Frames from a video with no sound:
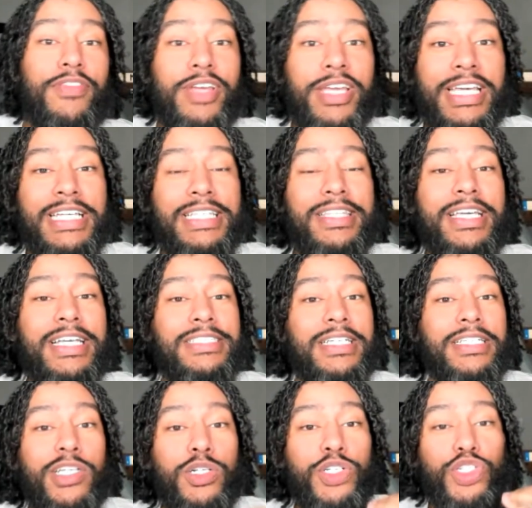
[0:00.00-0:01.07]
And he thinks
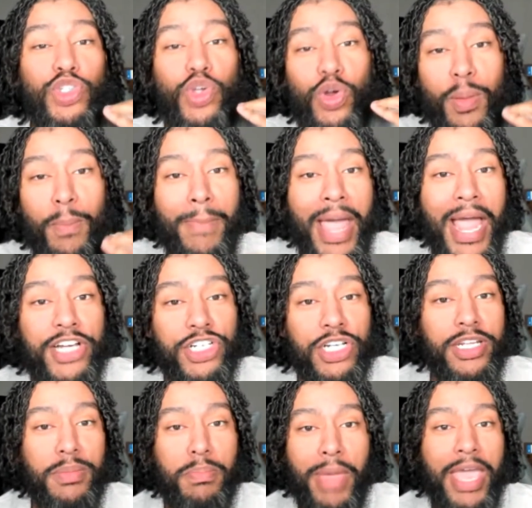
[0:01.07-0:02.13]
that they're just going to
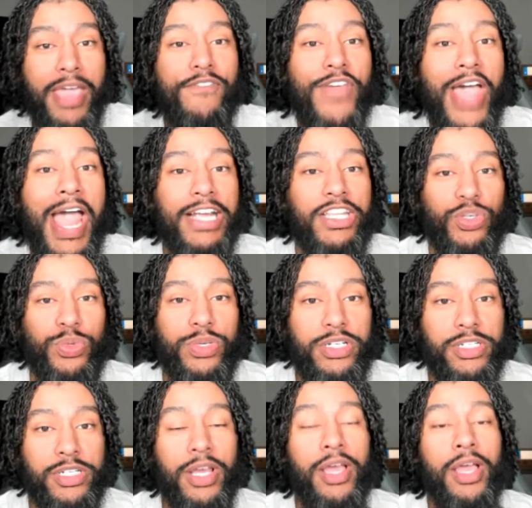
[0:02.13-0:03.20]
magically make
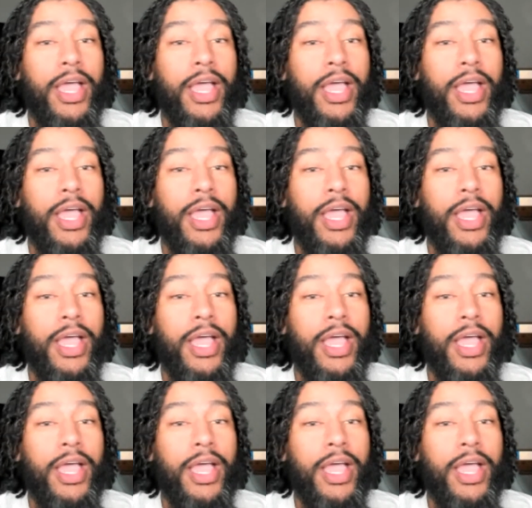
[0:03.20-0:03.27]
factories